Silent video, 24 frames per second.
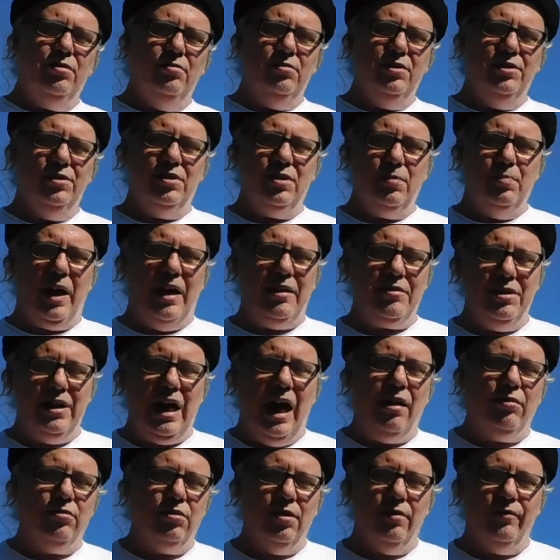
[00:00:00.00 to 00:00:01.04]
It was about an
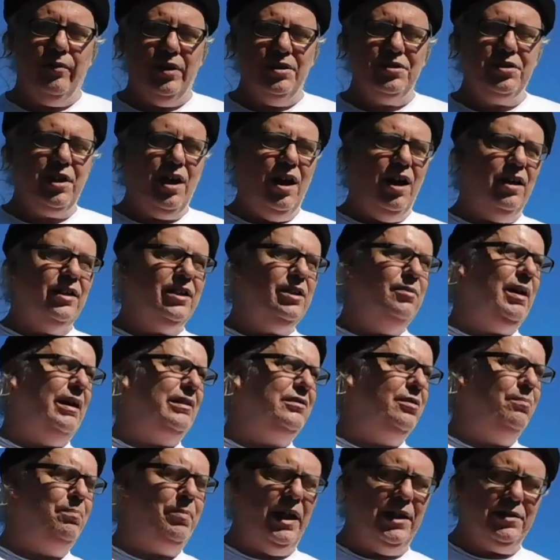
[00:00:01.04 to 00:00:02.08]
hour of us talking about
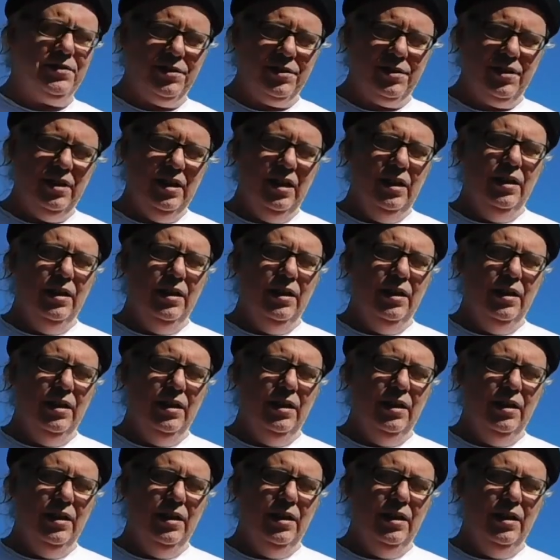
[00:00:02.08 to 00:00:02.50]
the best